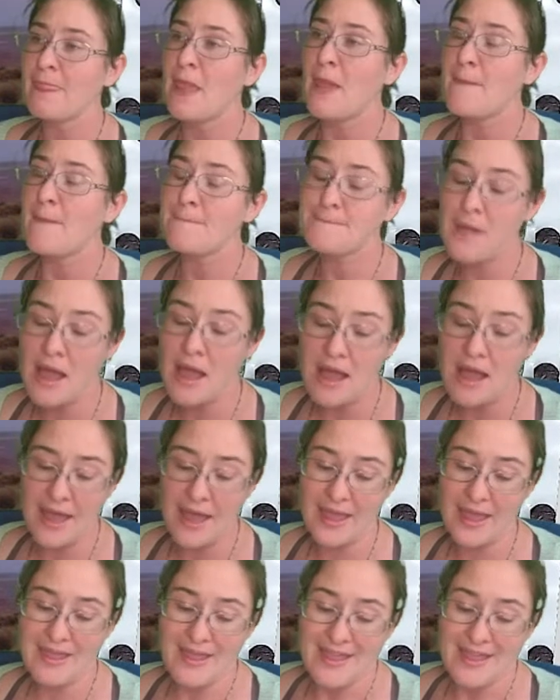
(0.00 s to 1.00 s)
but
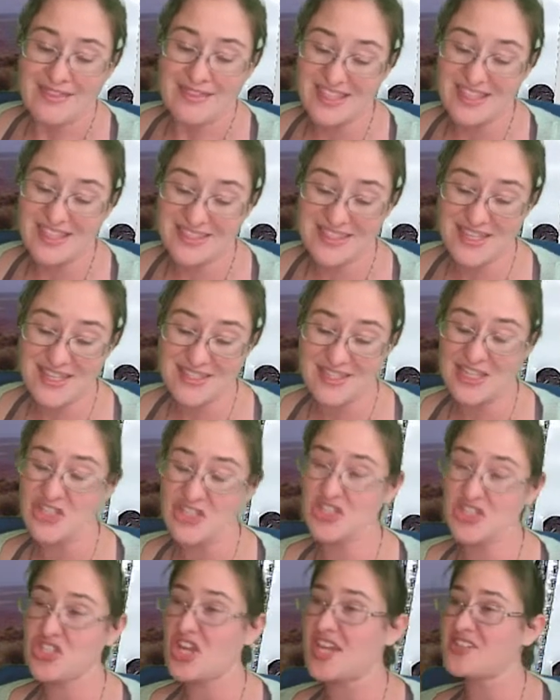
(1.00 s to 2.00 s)
this isn't
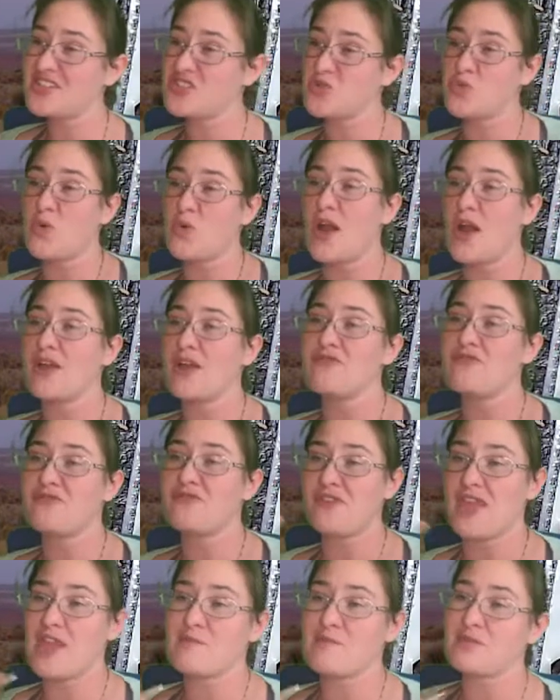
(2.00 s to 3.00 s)
just one
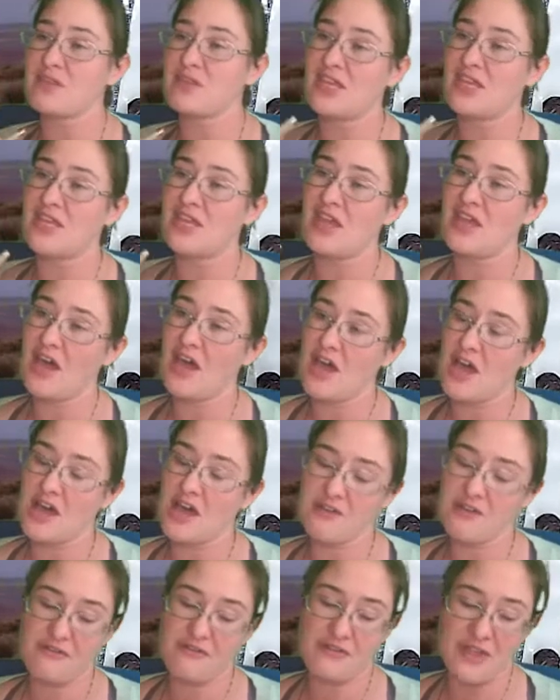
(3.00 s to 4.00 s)
family
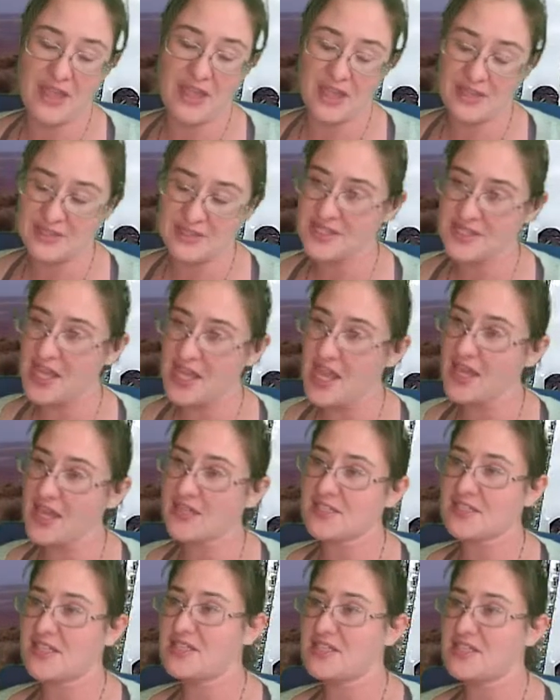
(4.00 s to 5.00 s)
of insect.
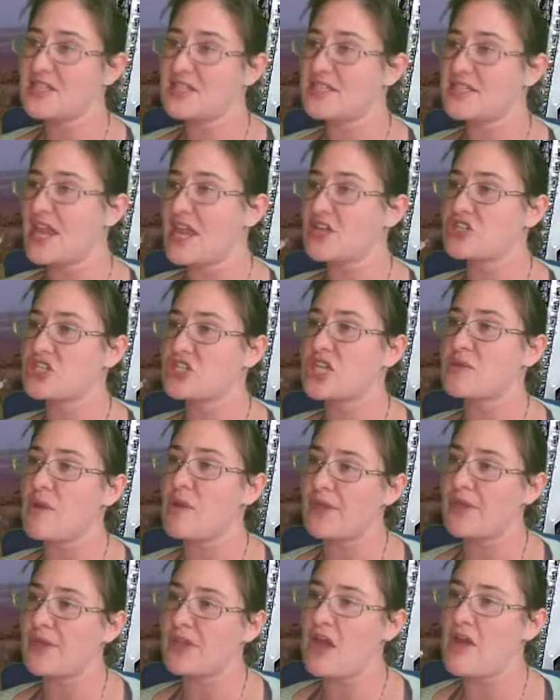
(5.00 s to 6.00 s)
This is actually what we
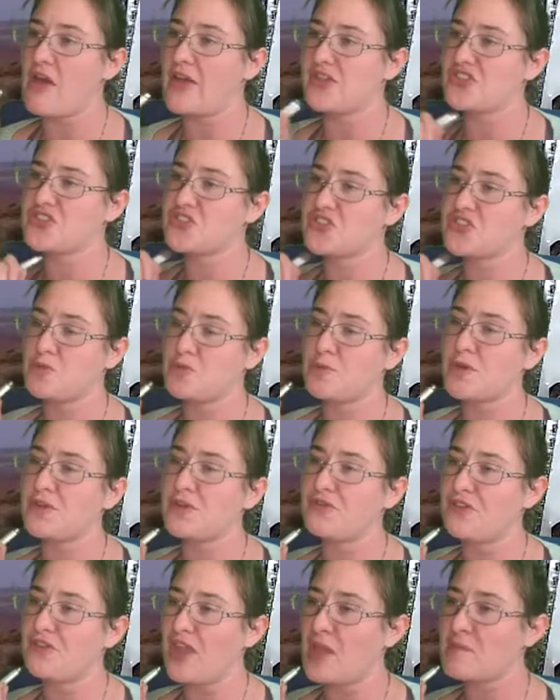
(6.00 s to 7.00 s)
call a super
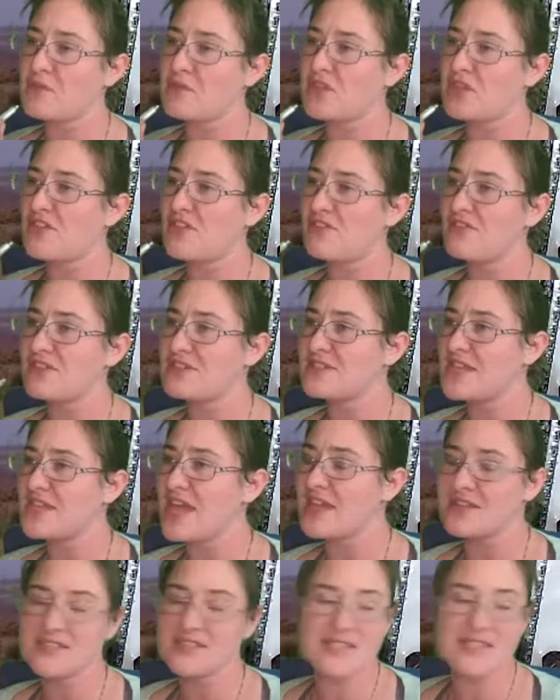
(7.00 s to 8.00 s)
family of
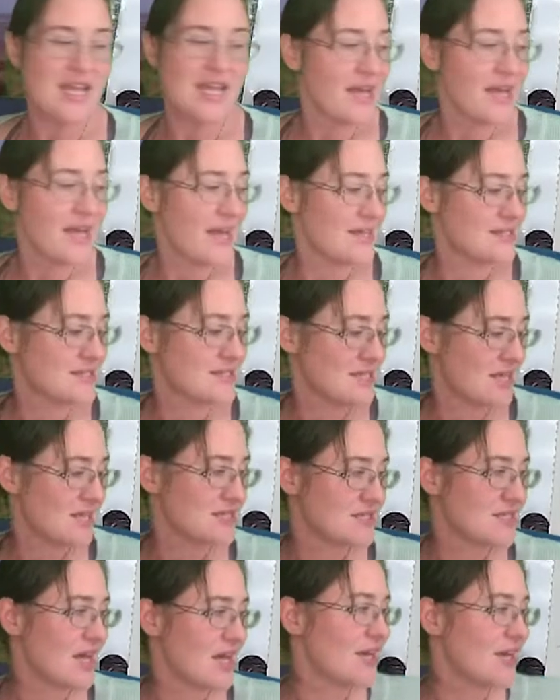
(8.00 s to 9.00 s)
insects. It's the
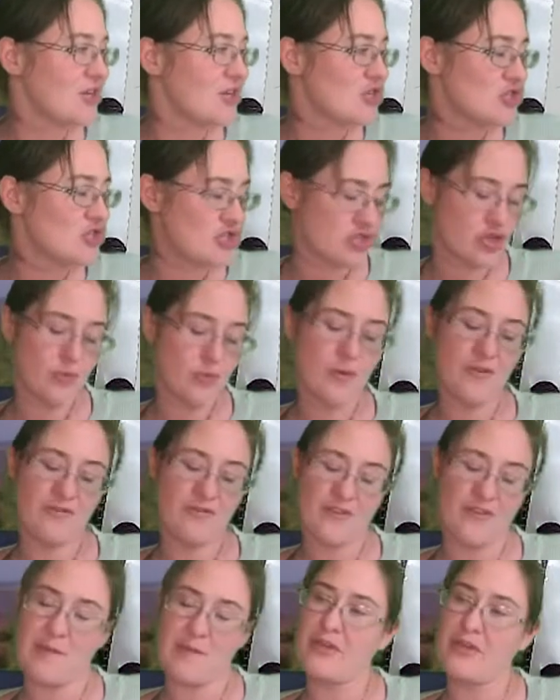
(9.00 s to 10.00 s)
entire super
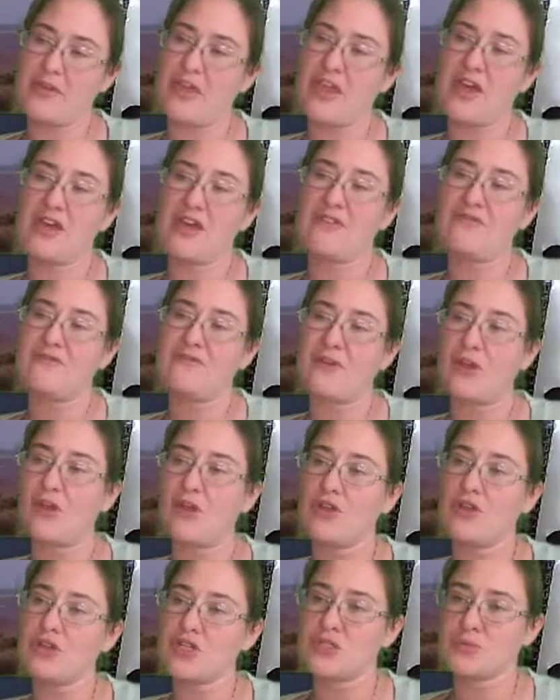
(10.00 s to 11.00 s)
family of
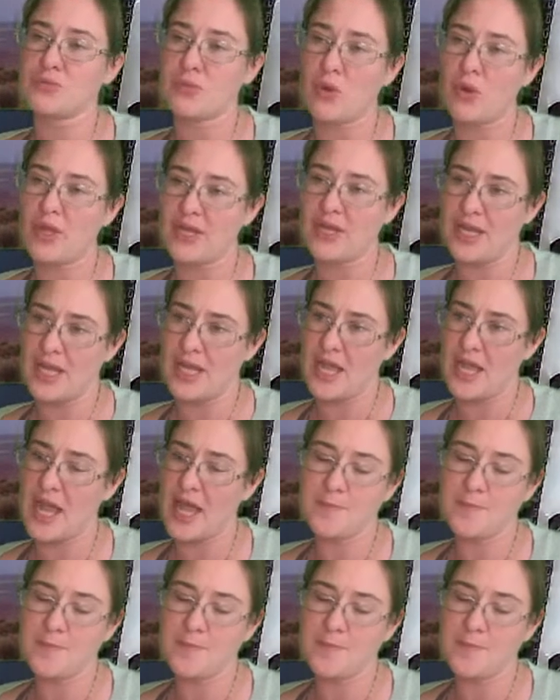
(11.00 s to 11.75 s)
Fulgoroidea.